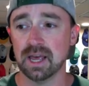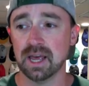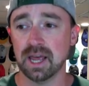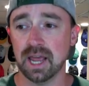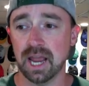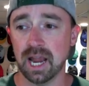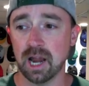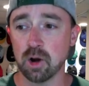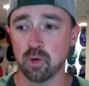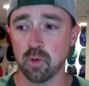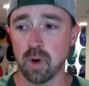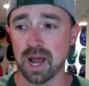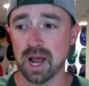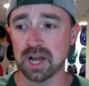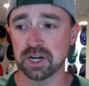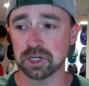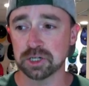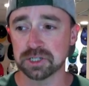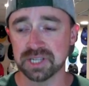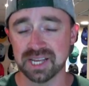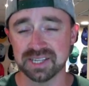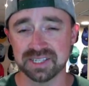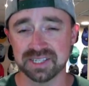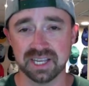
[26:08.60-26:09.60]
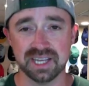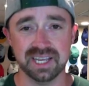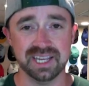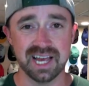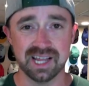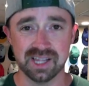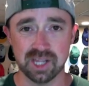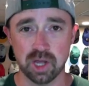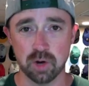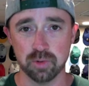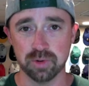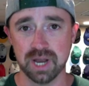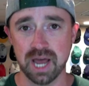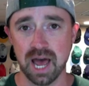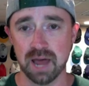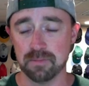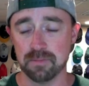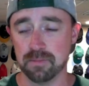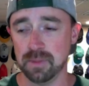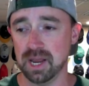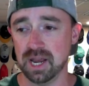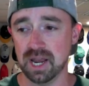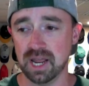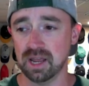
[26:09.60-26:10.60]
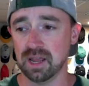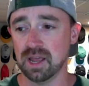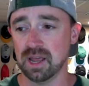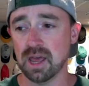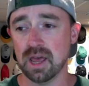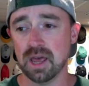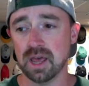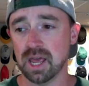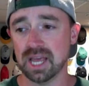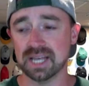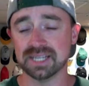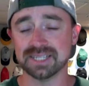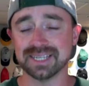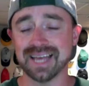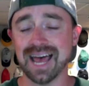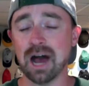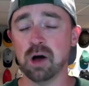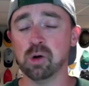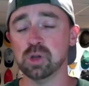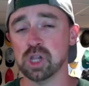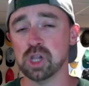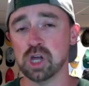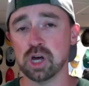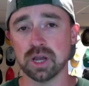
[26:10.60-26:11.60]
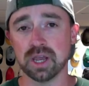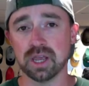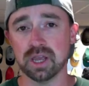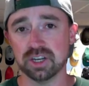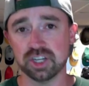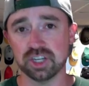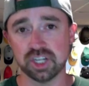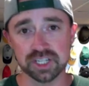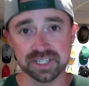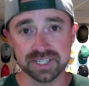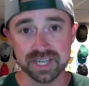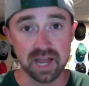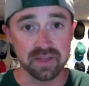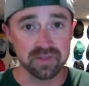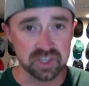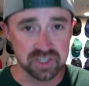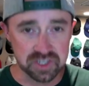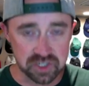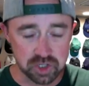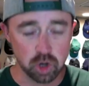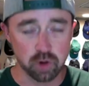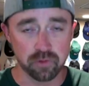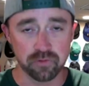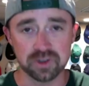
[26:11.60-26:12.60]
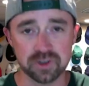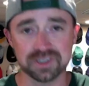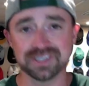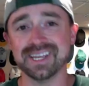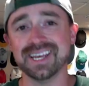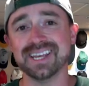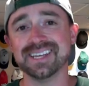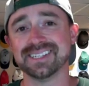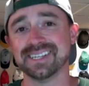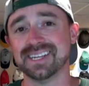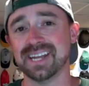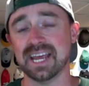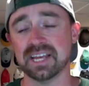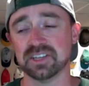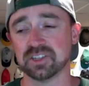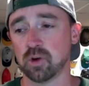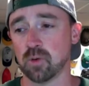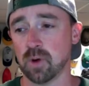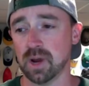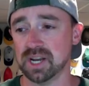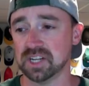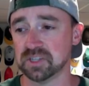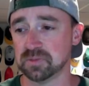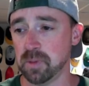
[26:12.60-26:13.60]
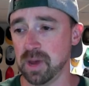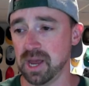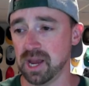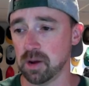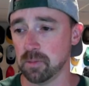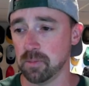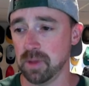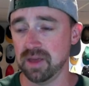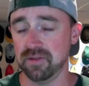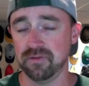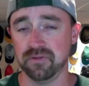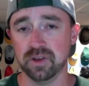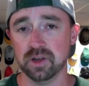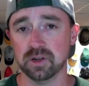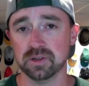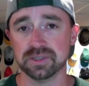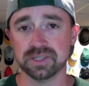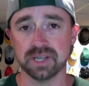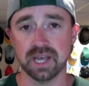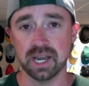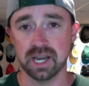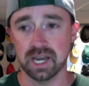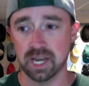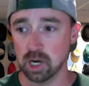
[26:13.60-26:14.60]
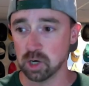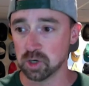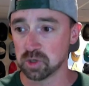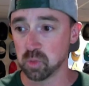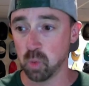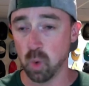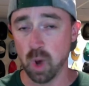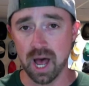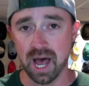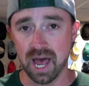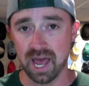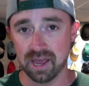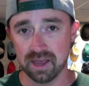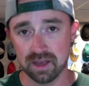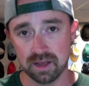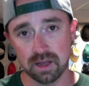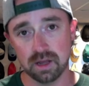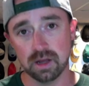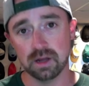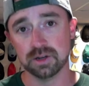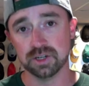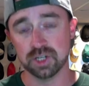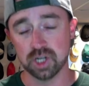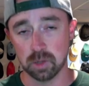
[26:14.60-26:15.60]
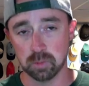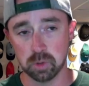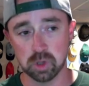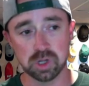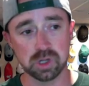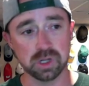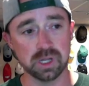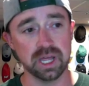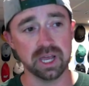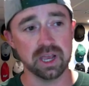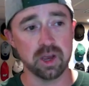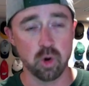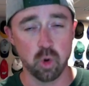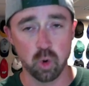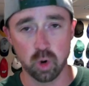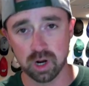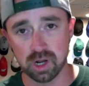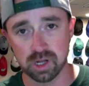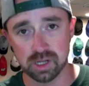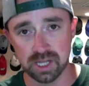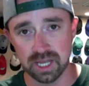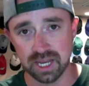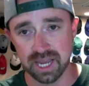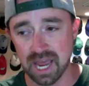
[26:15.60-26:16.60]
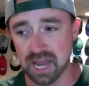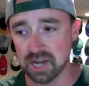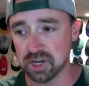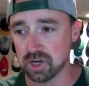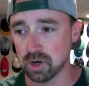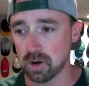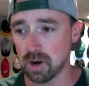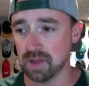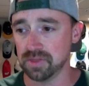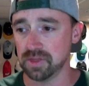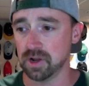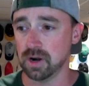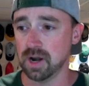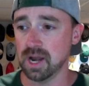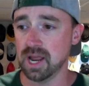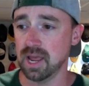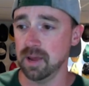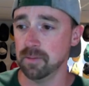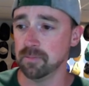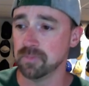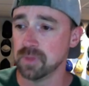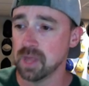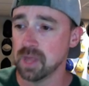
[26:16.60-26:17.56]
Aaron Rodgers has a yellow dot, meaning his outlook just on the surface isn't as great as Baker Mayfield's. And here's why. Double click or click enter on their name.